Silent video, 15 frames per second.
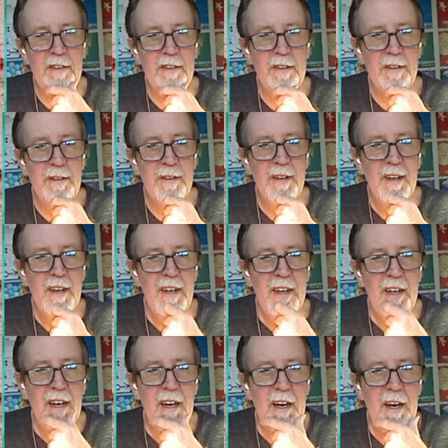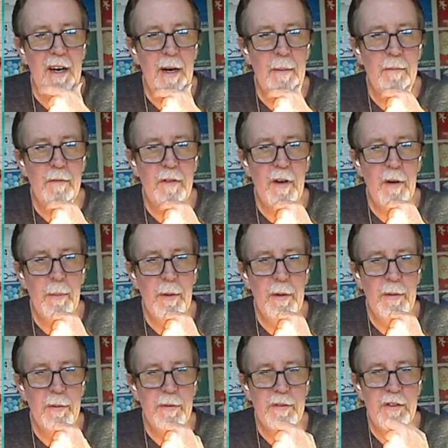too. Feral
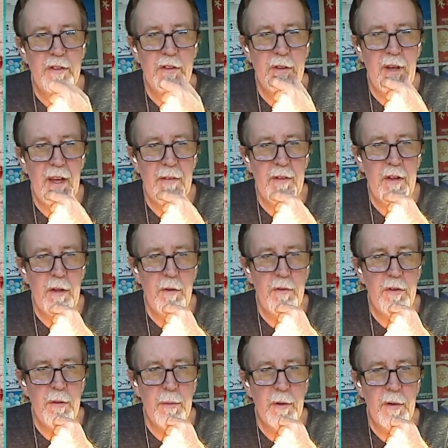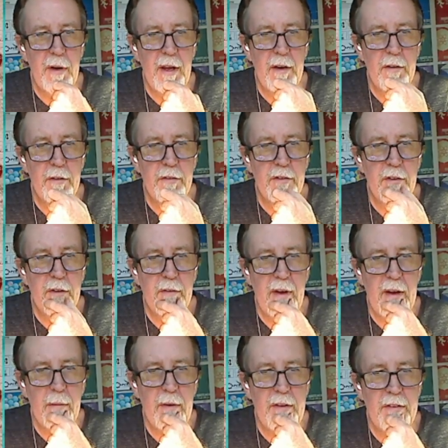Moon, did you get the YouTube creator survey
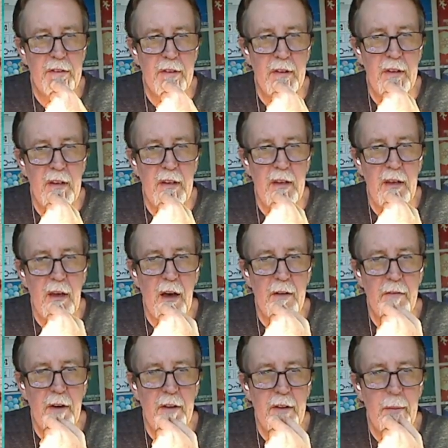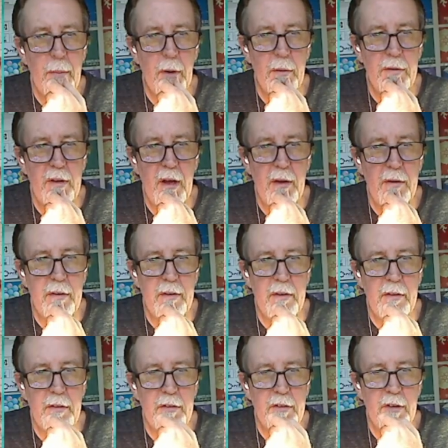recently? I finally broke down and
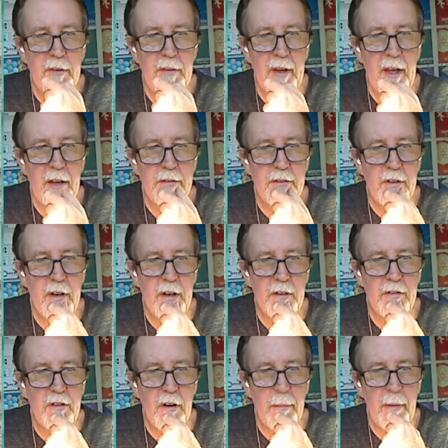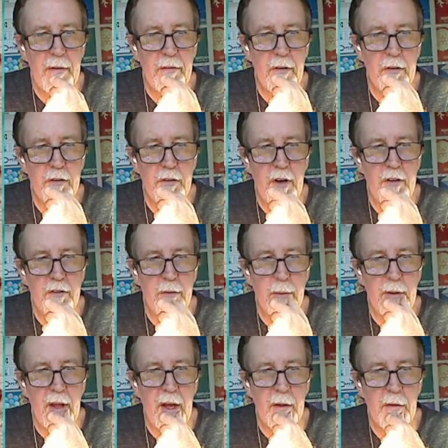did the survey yesterday to share my frustration
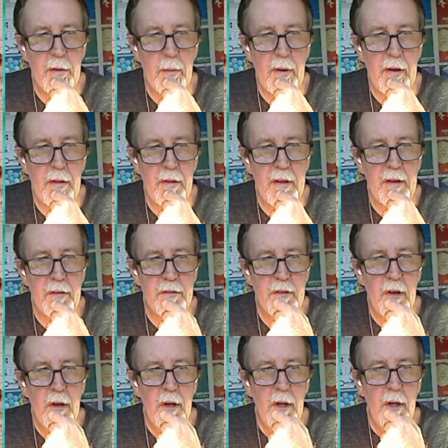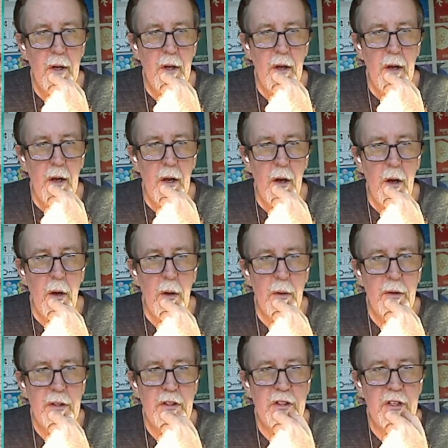with how they're running things.
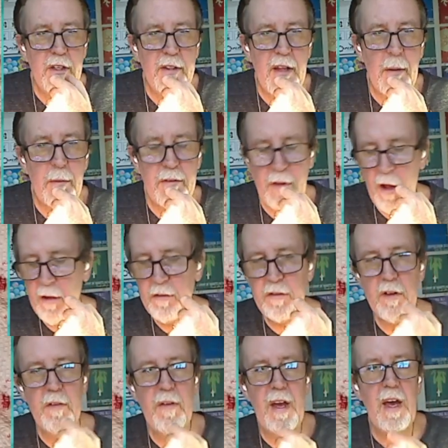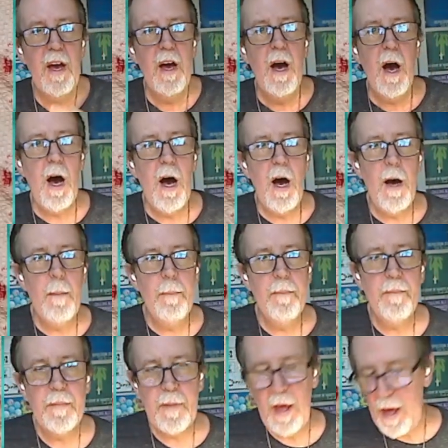Holy shit, that was a long survey.
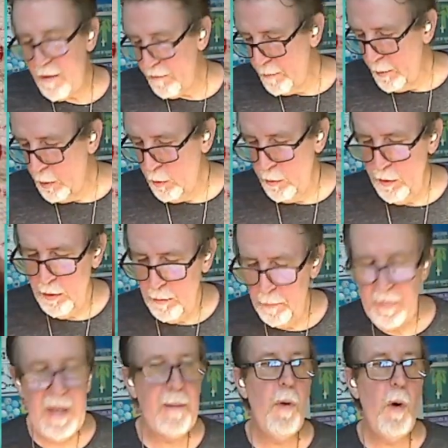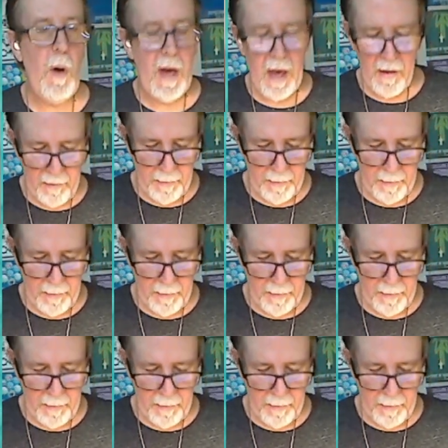F Moon, B-Boy F